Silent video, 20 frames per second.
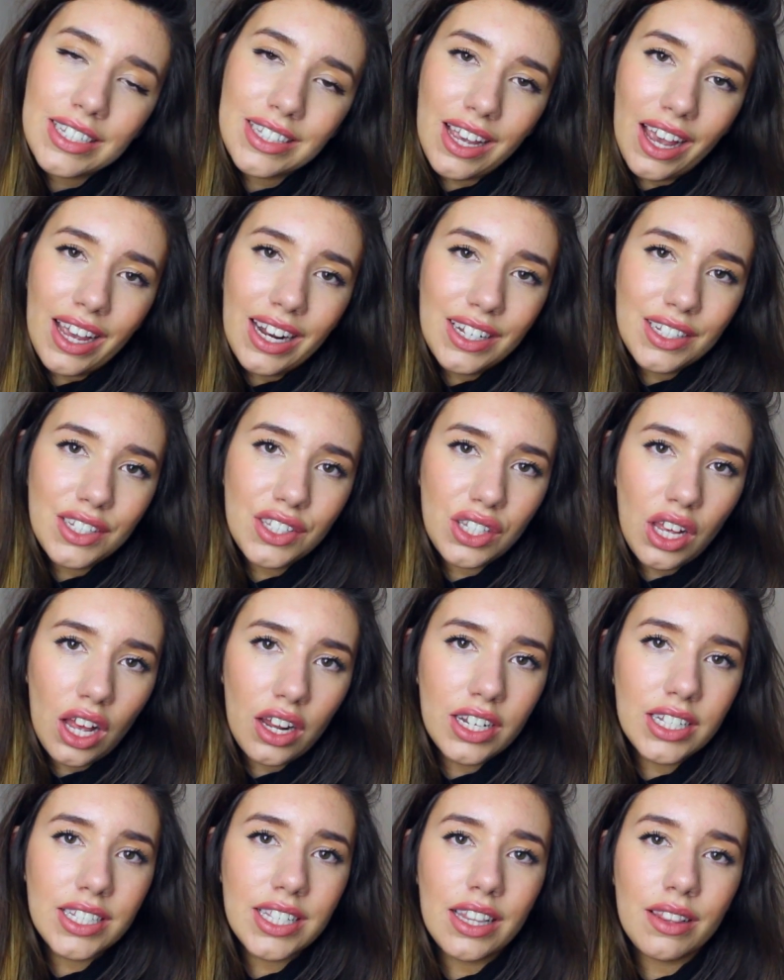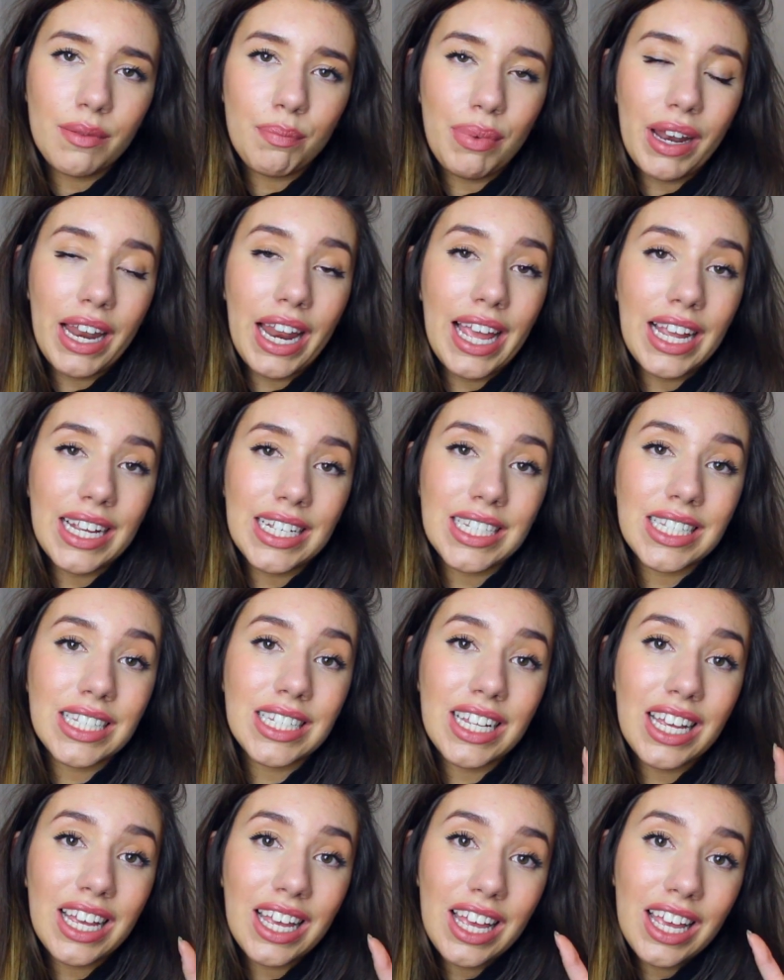Diana's sun is
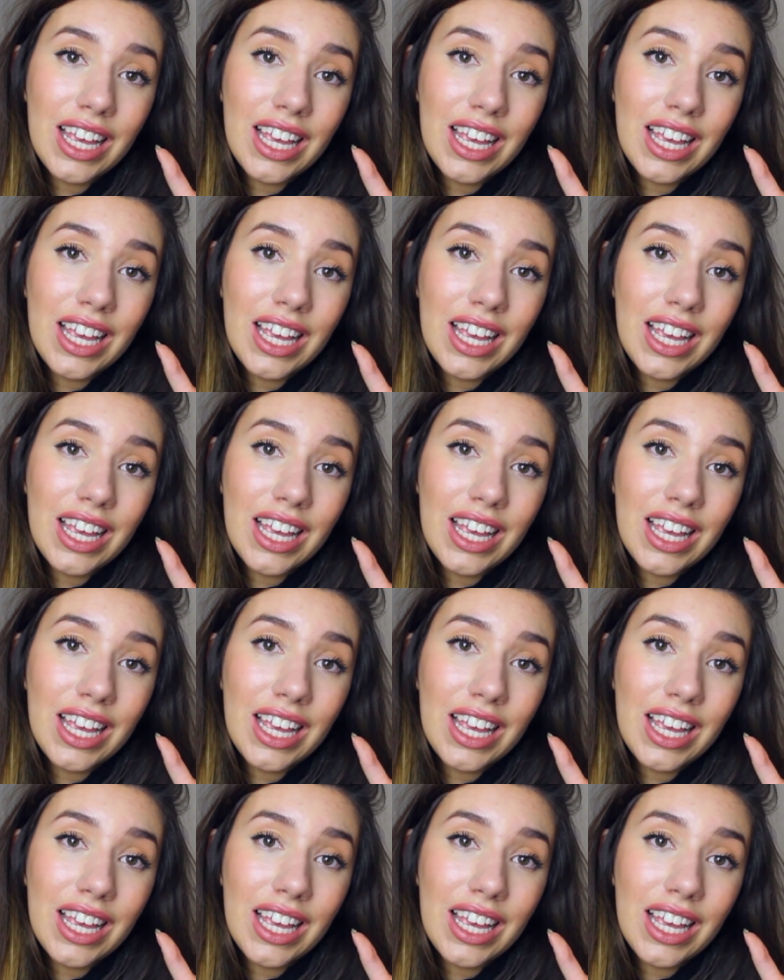placed,